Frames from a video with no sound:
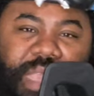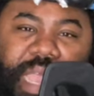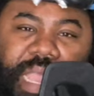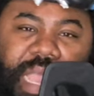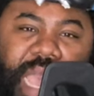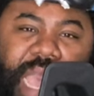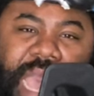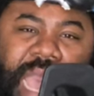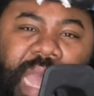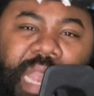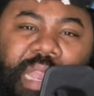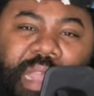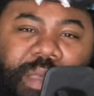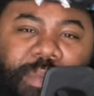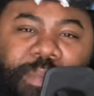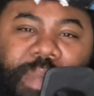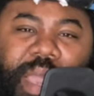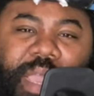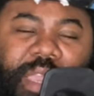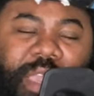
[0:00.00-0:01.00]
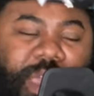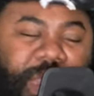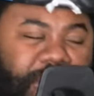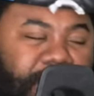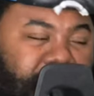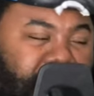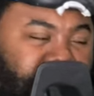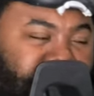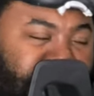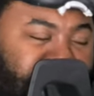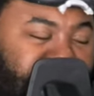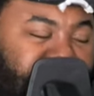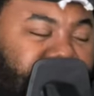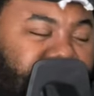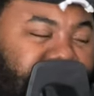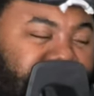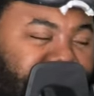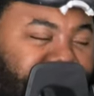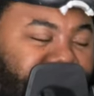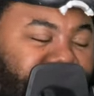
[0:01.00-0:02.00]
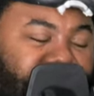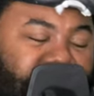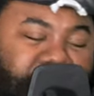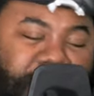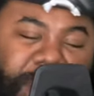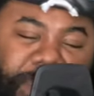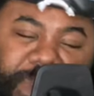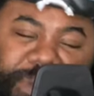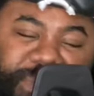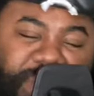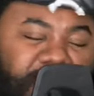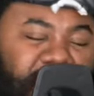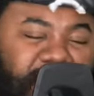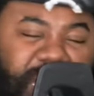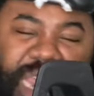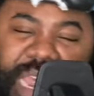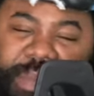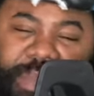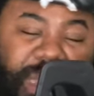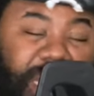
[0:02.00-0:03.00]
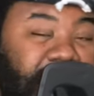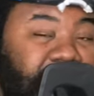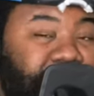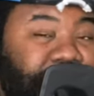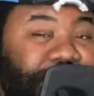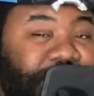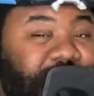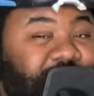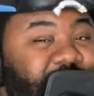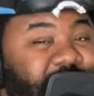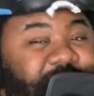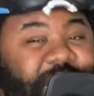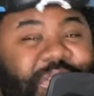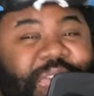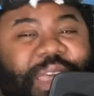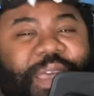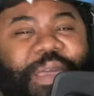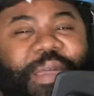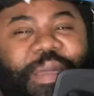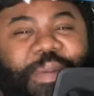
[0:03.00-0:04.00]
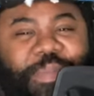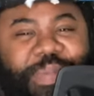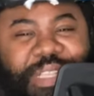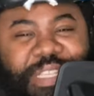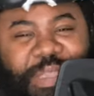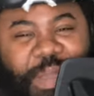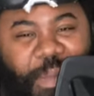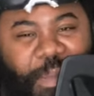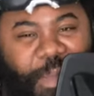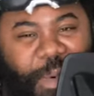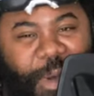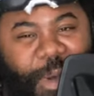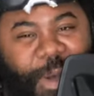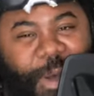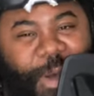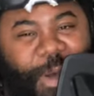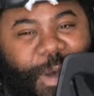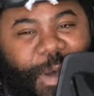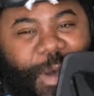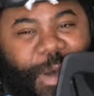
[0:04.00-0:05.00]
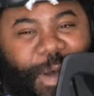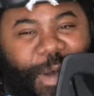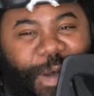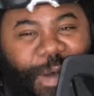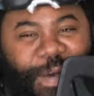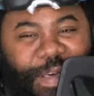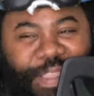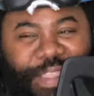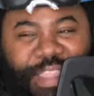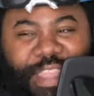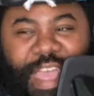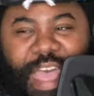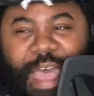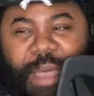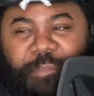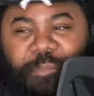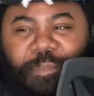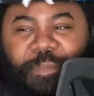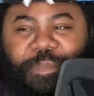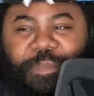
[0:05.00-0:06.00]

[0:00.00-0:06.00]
like I love my Carolina Panthers? Yes, no, maybe. If you love the Carolina Panthers, put your balls up.